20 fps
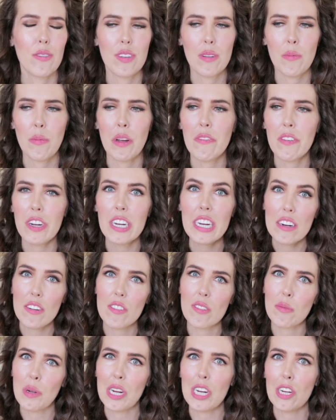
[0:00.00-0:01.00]
So my
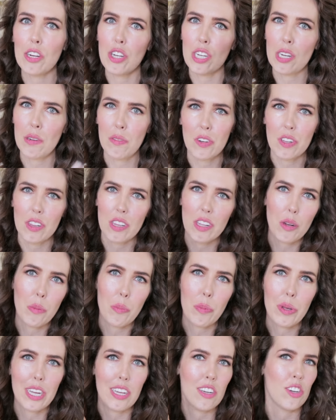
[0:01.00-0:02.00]
videos might shift a little
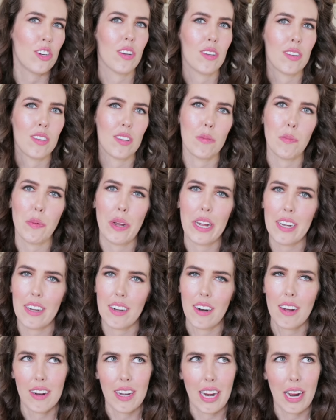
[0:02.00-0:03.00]
bit just
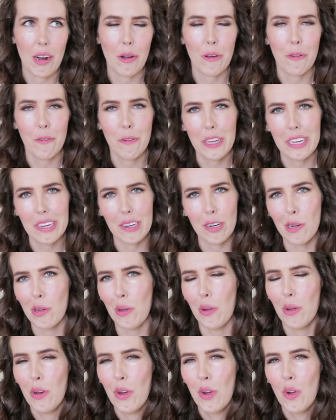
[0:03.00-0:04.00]
depending on how I
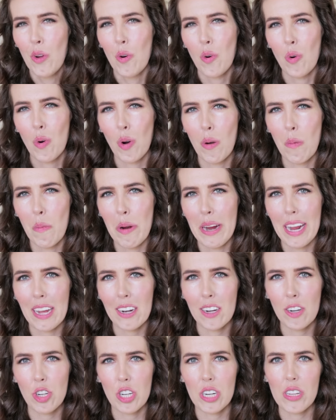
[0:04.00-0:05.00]
feel or my
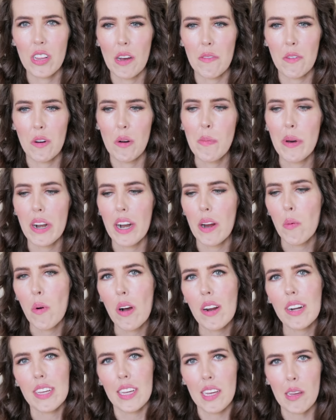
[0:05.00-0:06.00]
energy level, but I
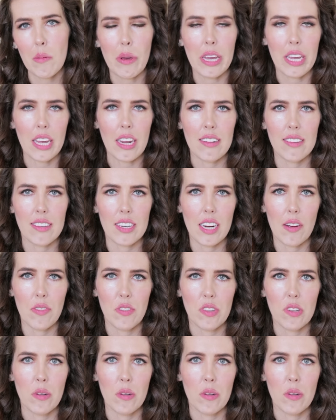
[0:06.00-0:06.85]
want to keep making stuff.